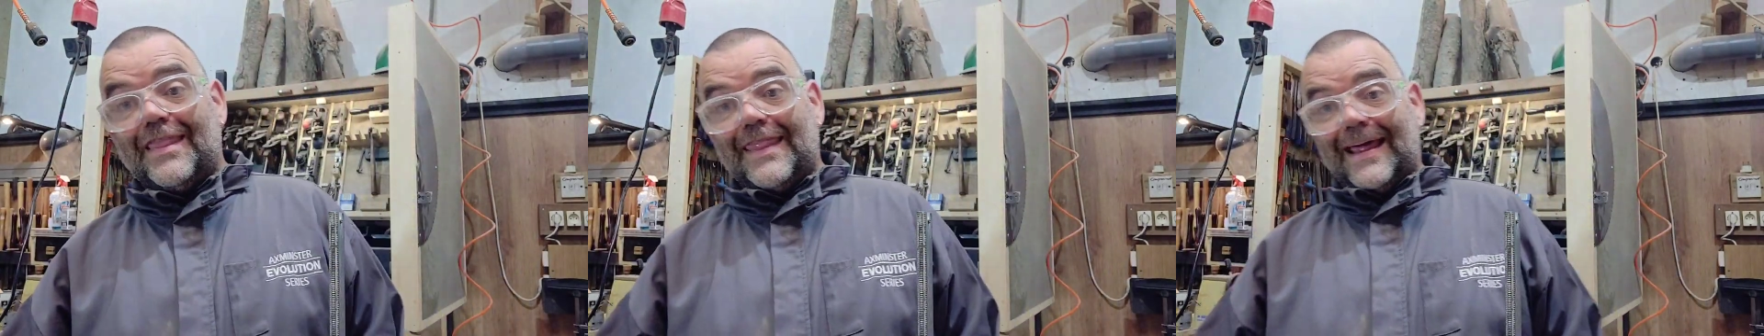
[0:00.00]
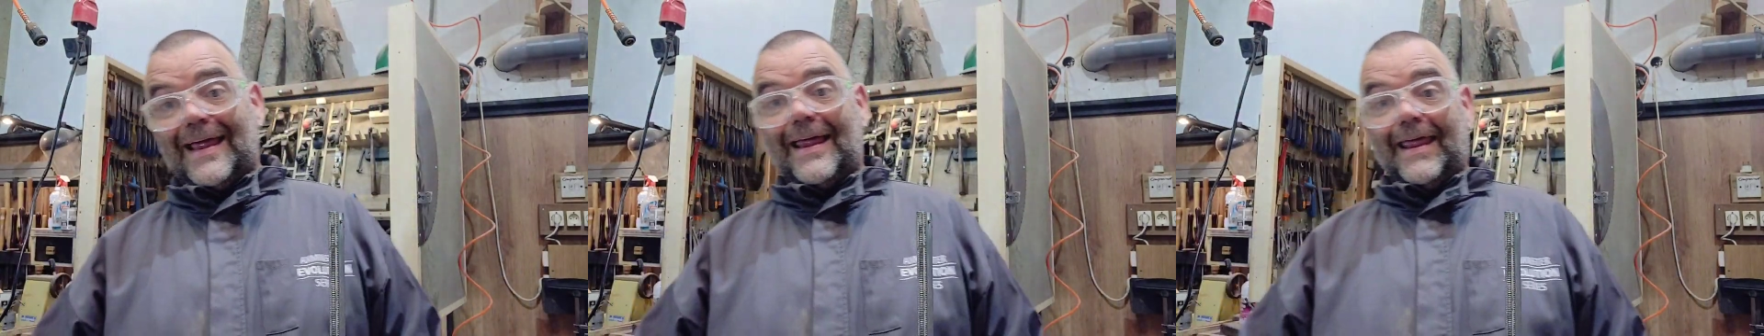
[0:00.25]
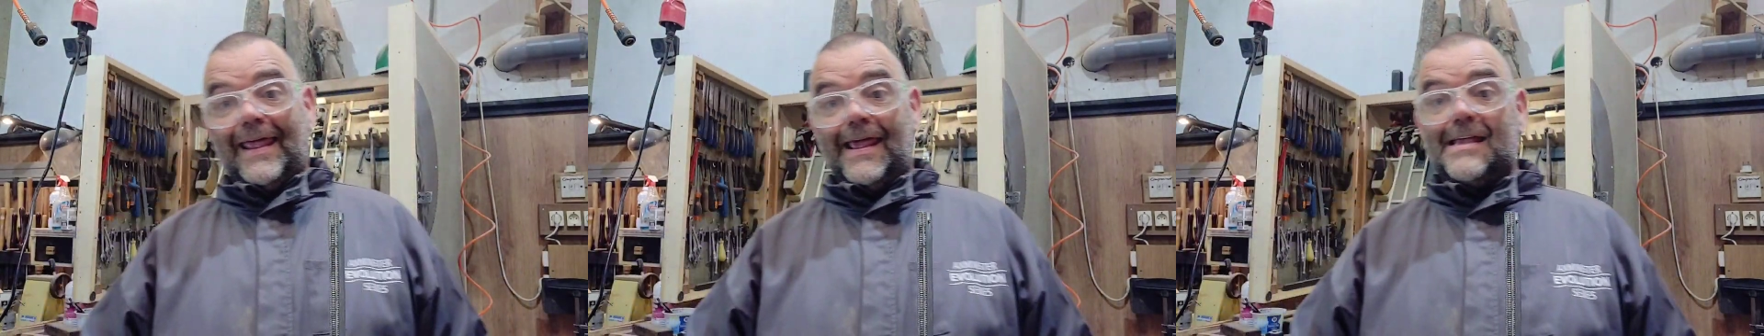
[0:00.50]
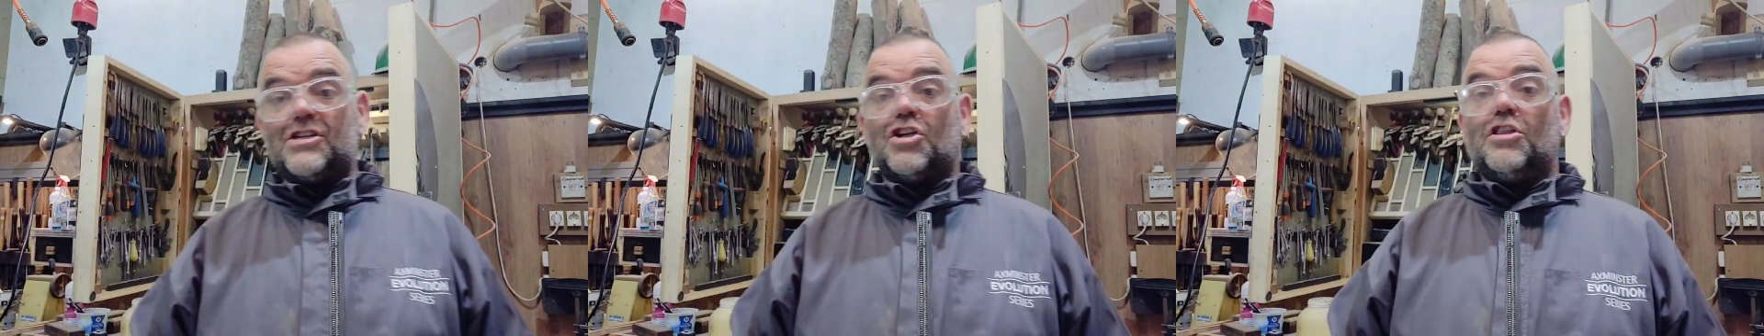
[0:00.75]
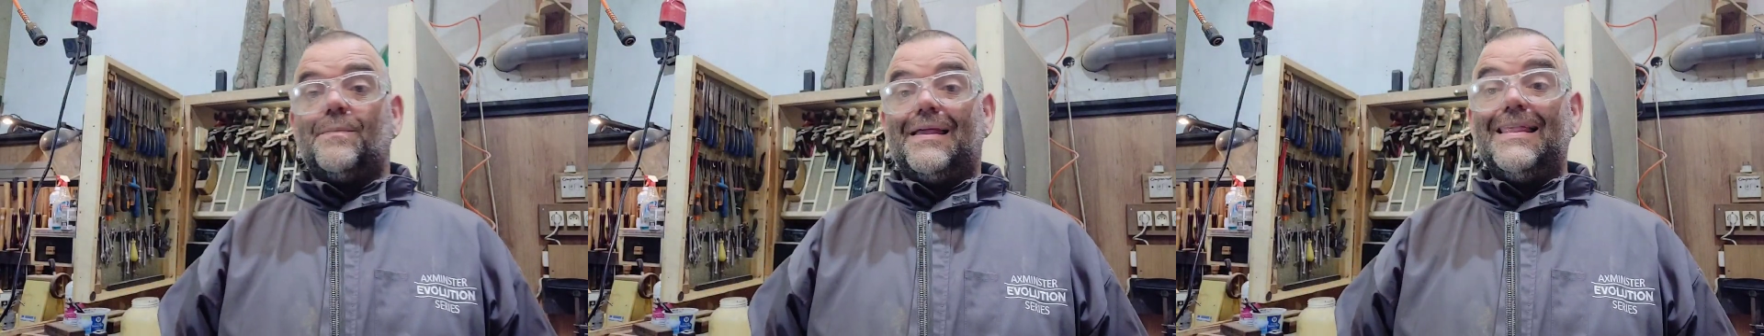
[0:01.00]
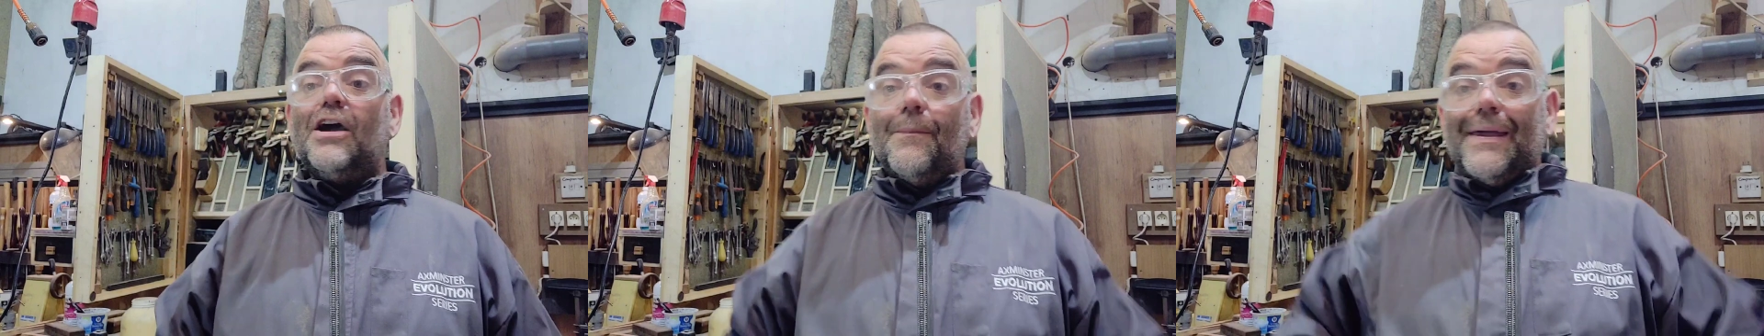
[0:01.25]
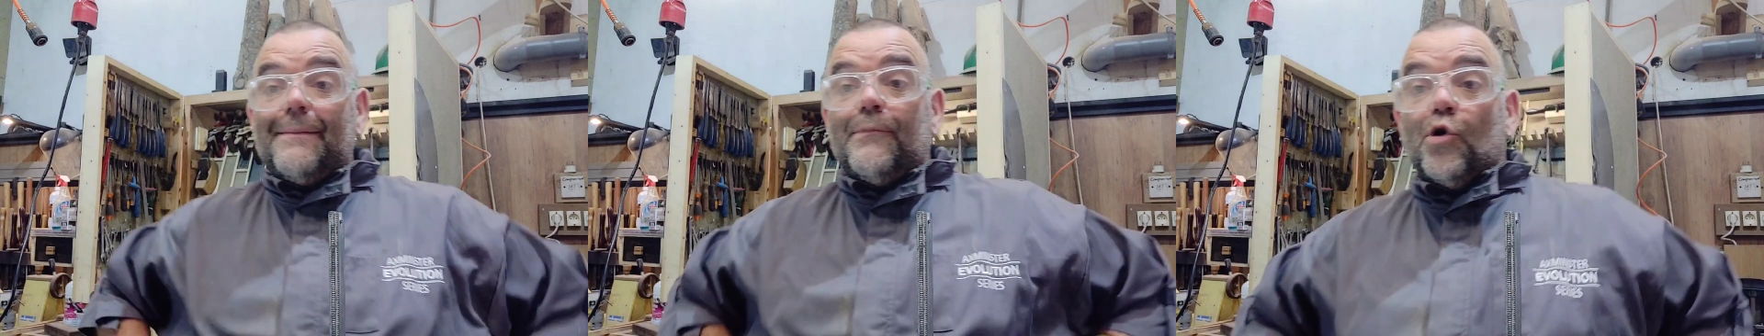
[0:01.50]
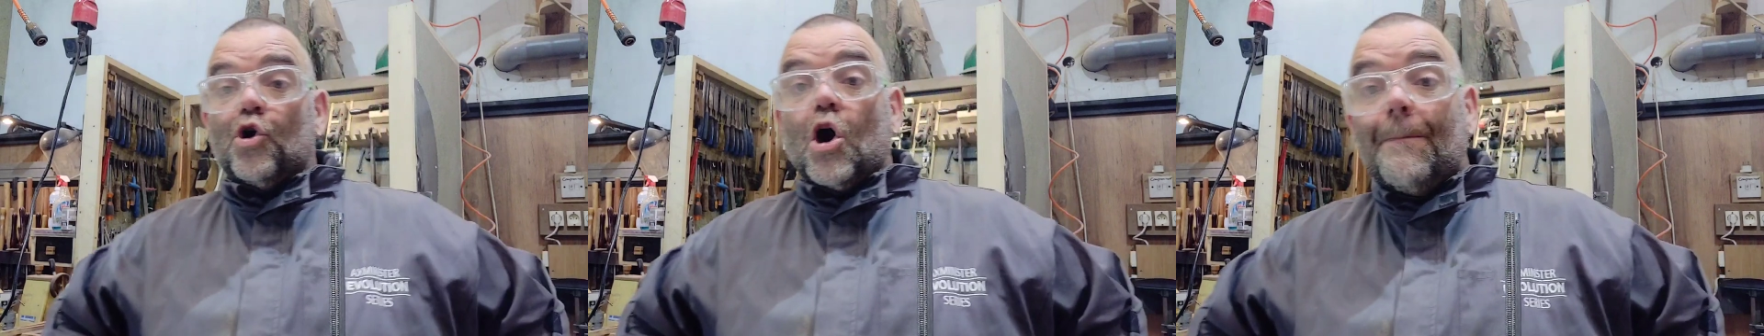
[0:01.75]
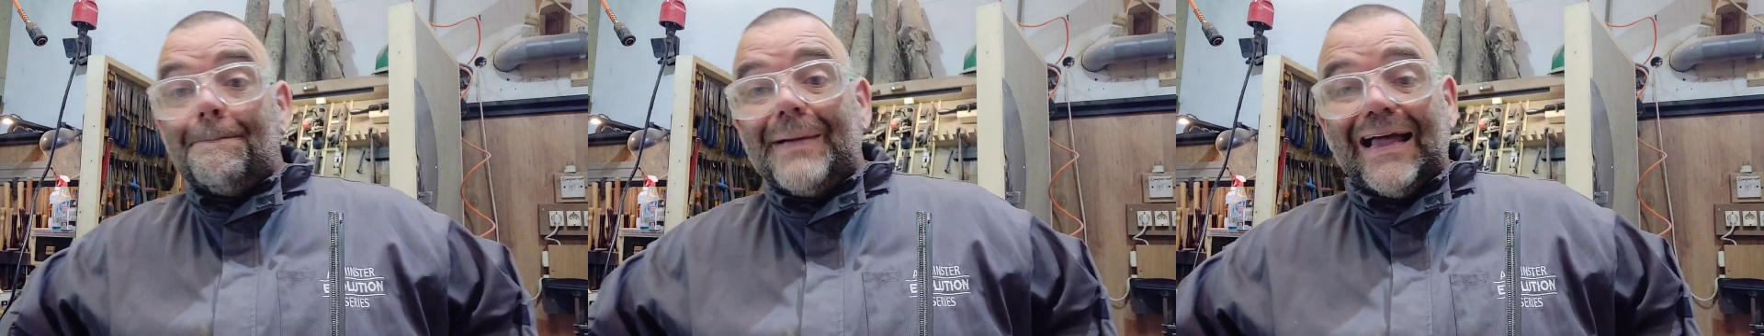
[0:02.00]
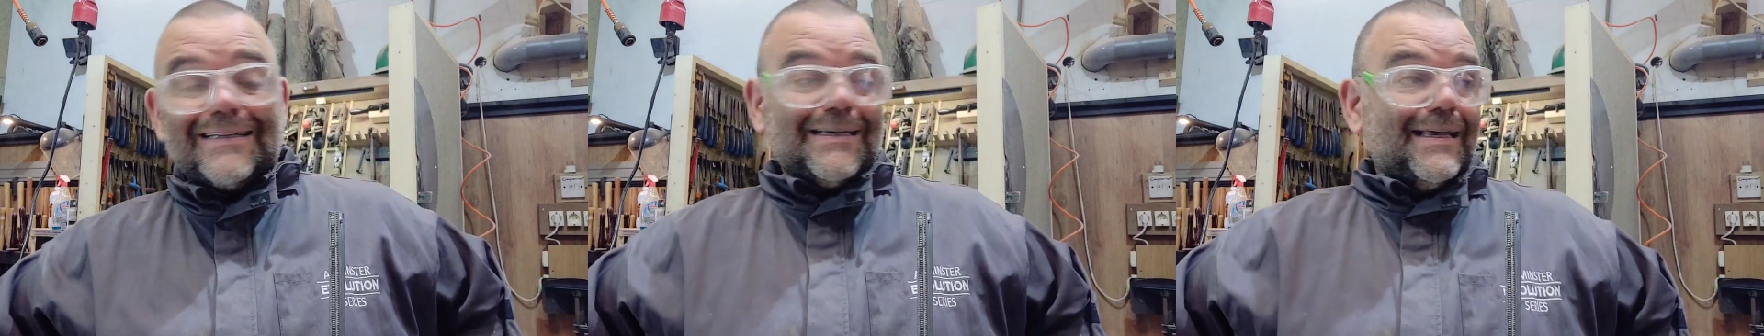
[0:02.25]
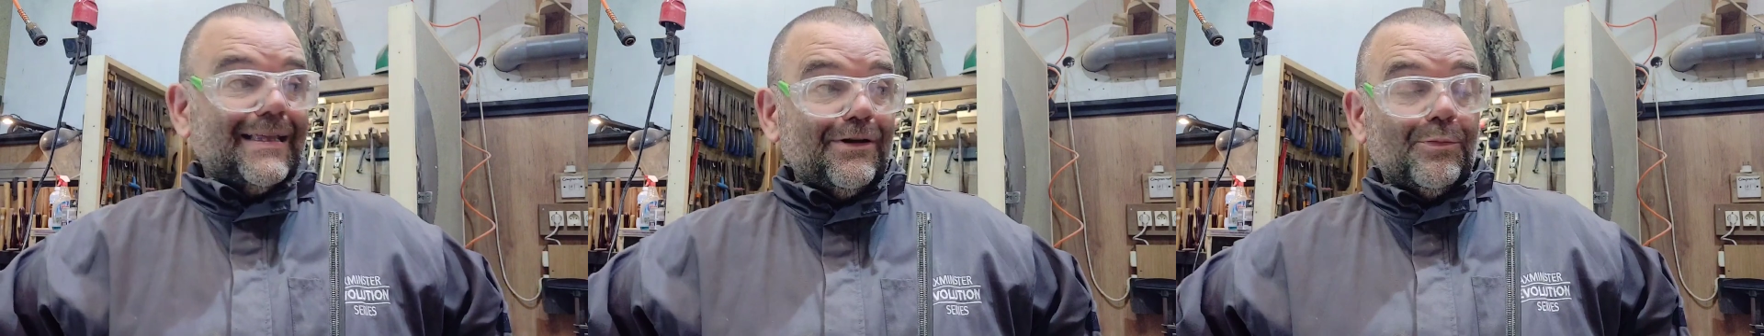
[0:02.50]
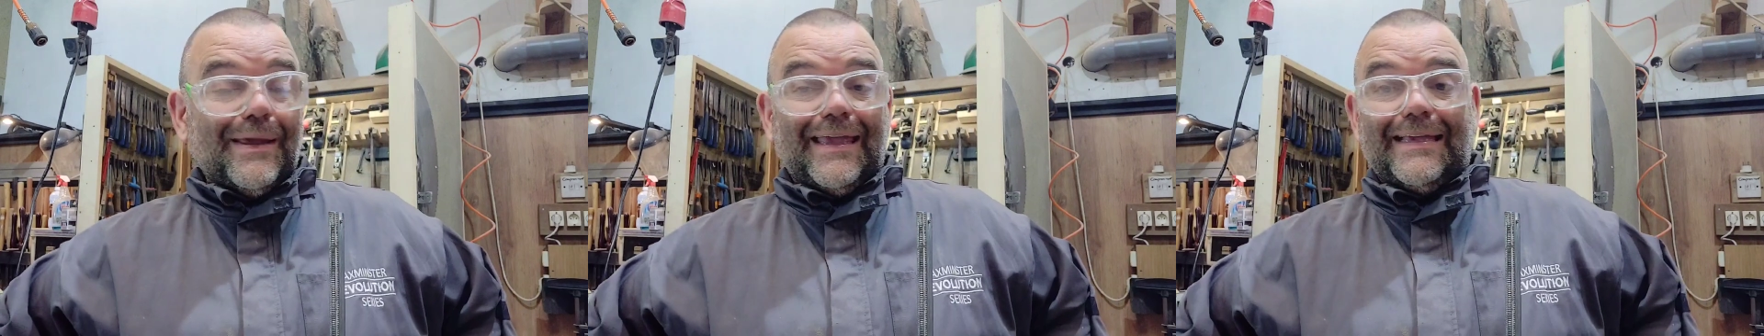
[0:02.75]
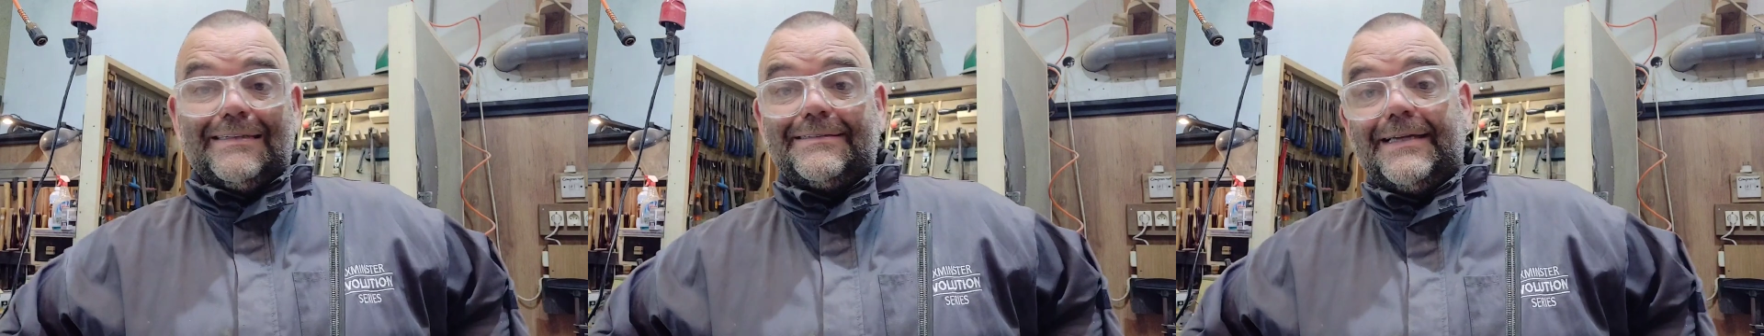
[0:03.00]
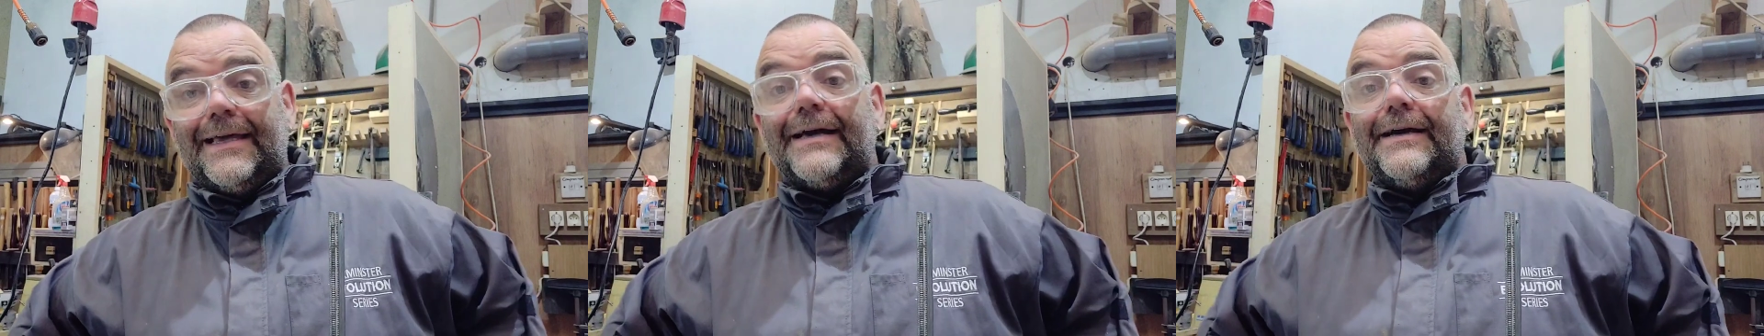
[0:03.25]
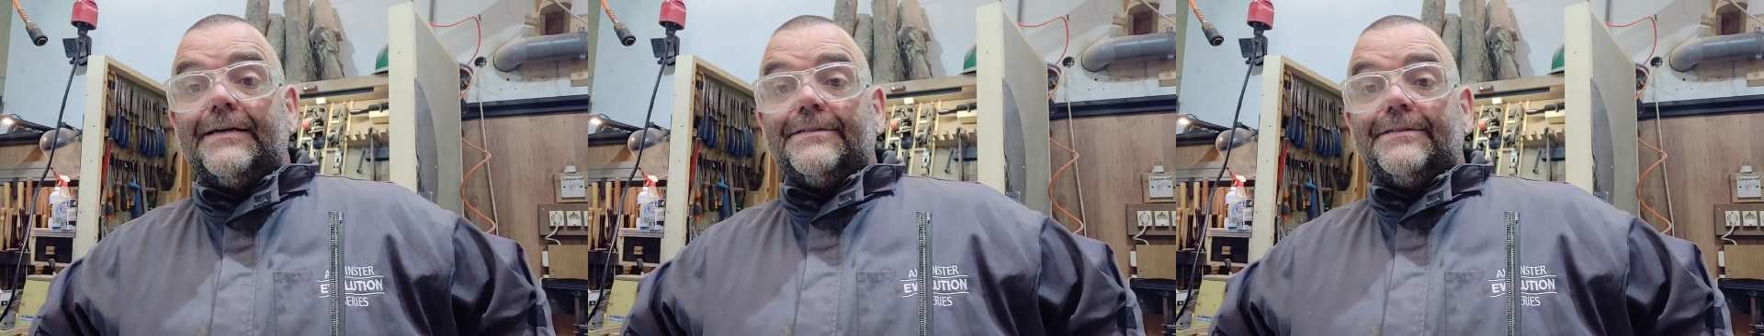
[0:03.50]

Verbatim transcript: that it's going to be a little bit more compact and a little bit easier